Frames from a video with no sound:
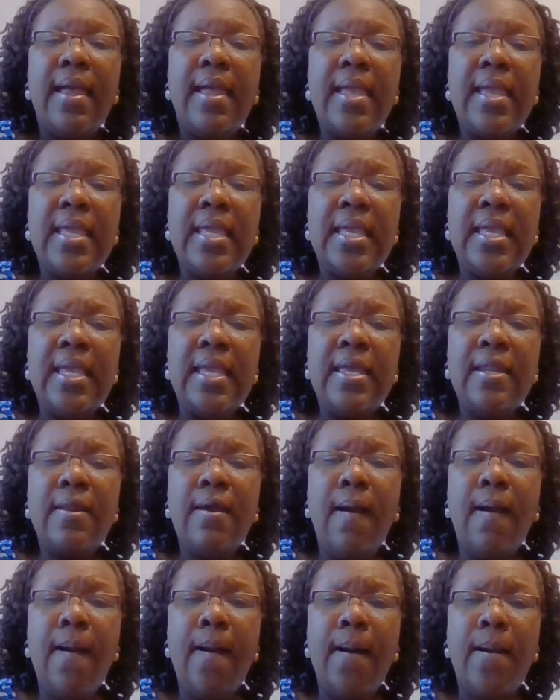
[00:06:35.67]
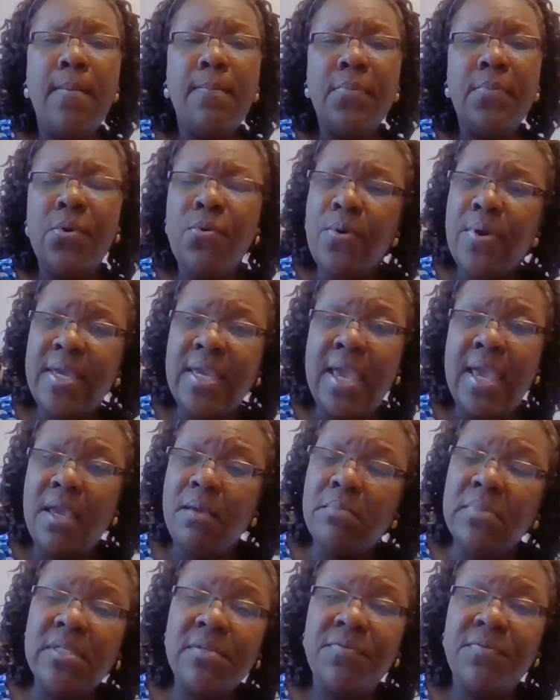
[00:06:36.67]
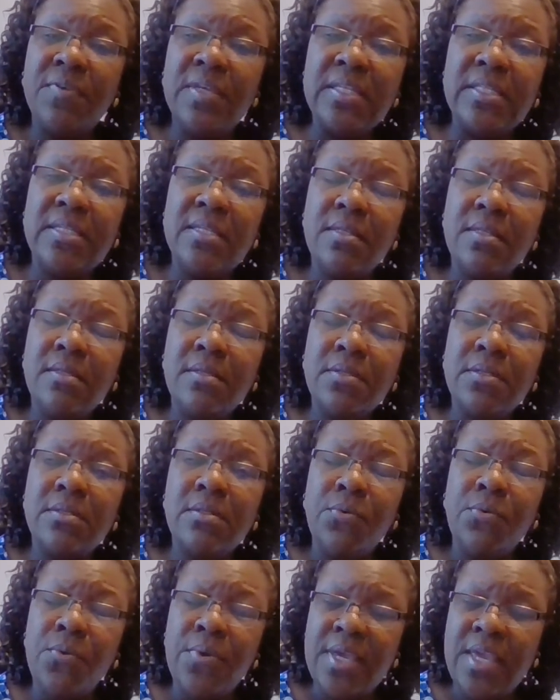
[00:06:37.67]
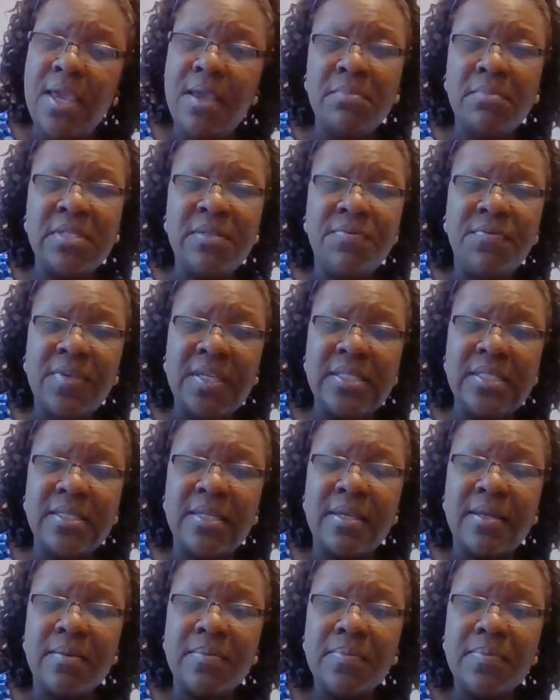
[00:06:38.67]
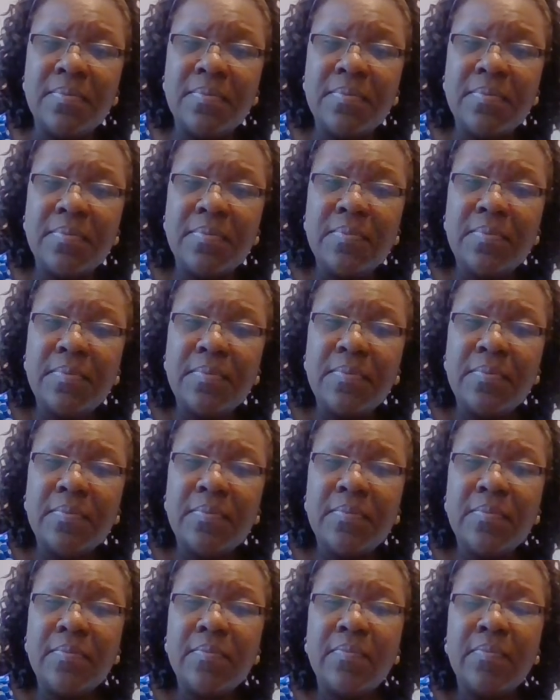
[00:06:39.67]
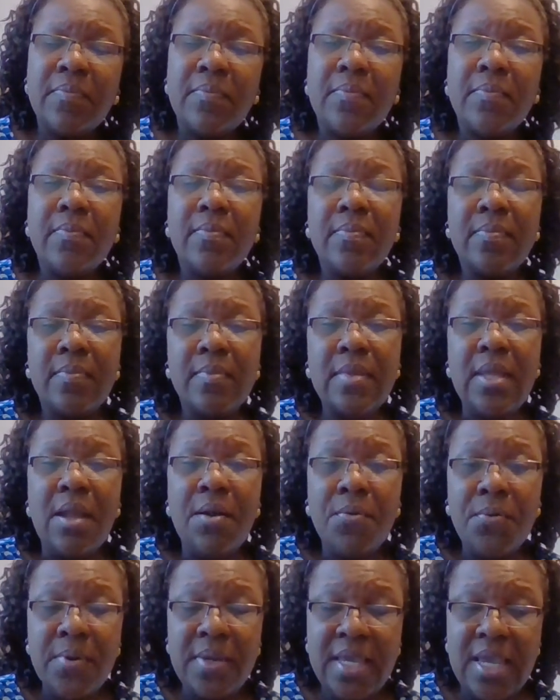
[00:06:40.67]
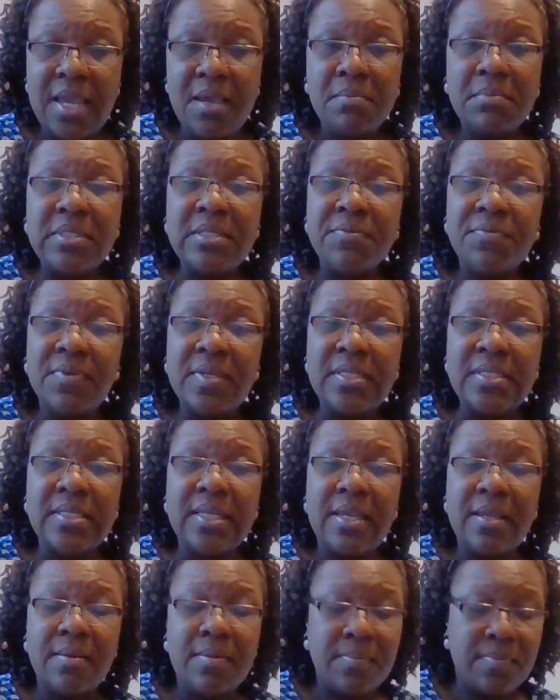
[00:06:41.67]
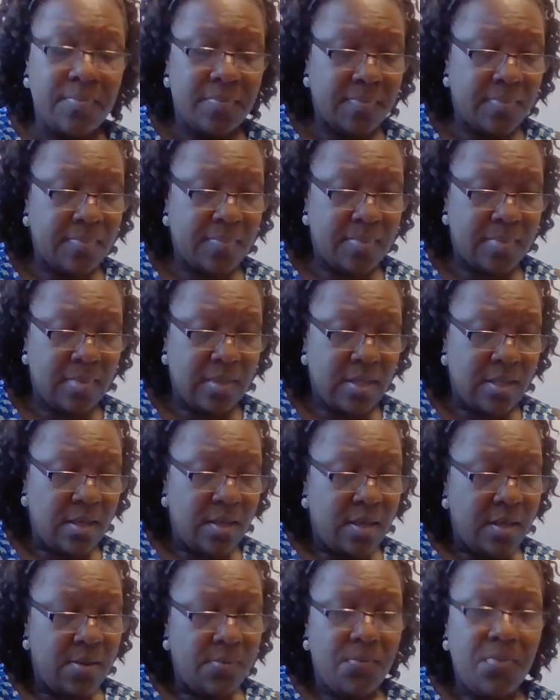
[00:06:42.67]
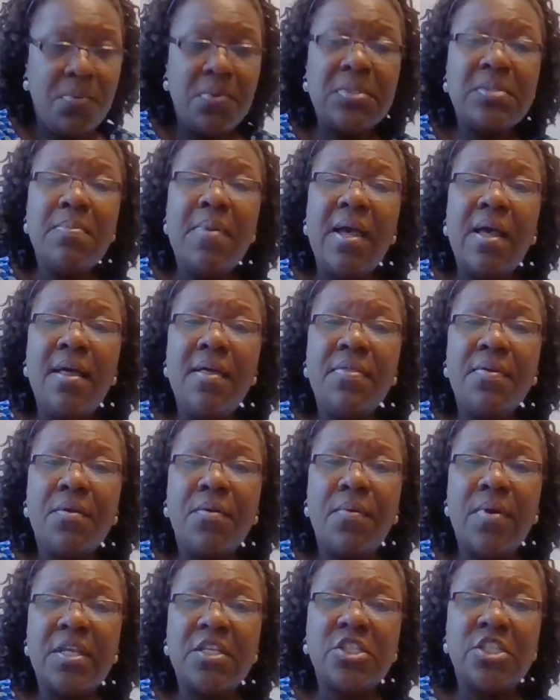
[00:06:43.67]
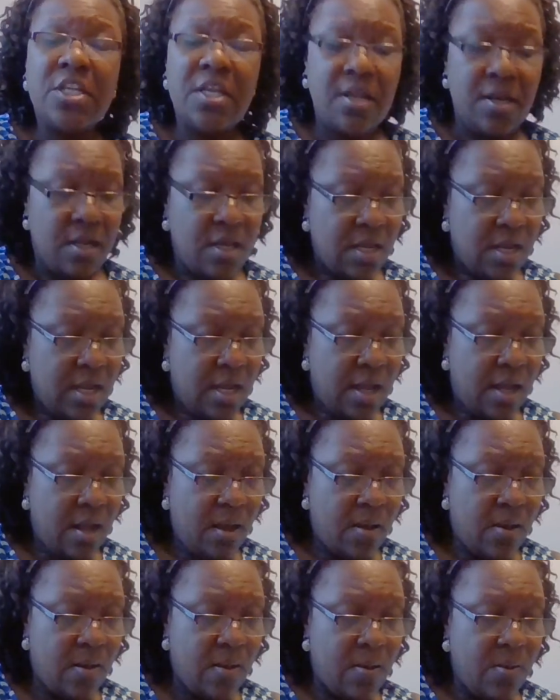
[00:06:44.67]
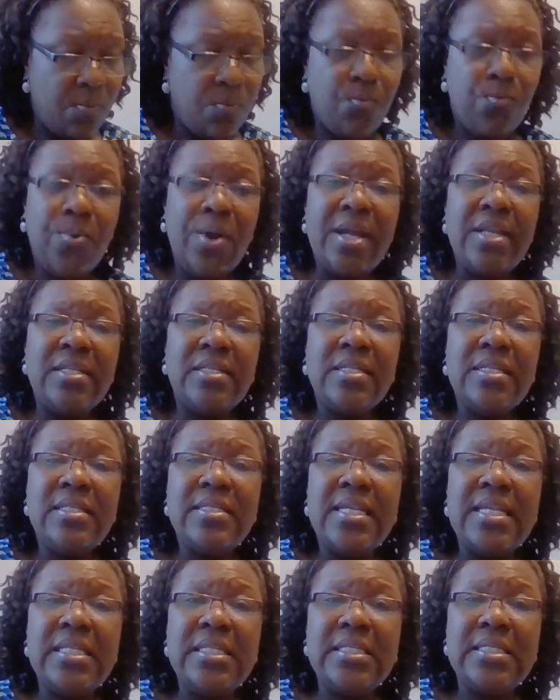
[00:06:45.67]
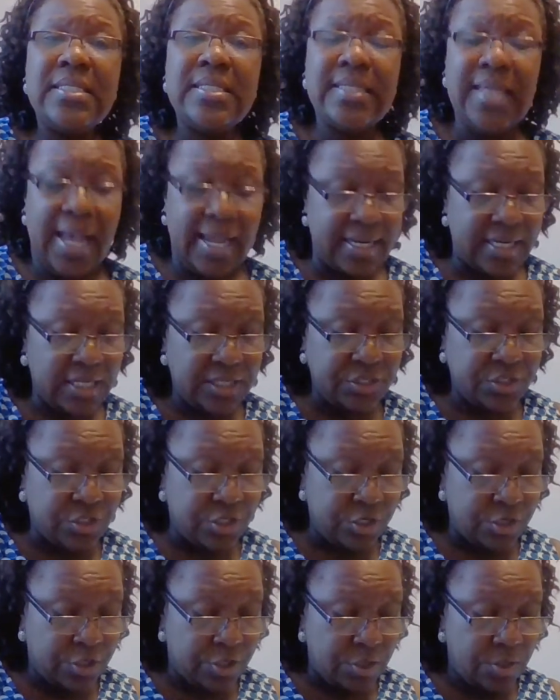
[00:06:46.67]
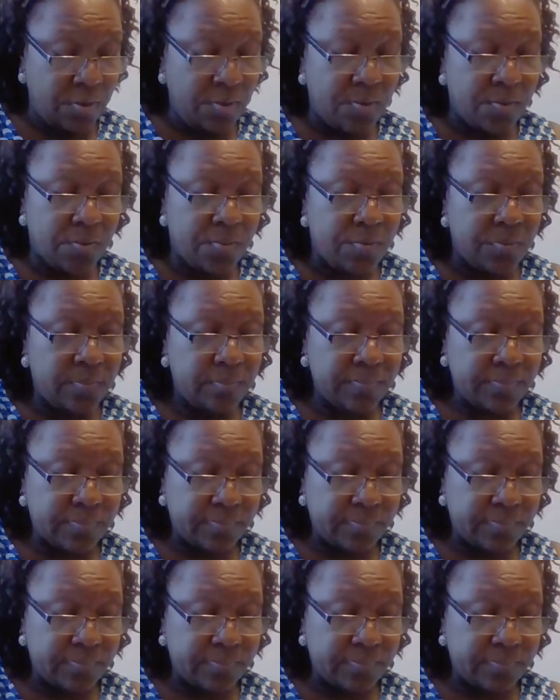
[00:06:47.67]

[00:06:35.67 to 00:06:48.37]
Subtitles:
And who came to visit? Who came to visit? Who came to visit? What was my other question? What did they decided to do?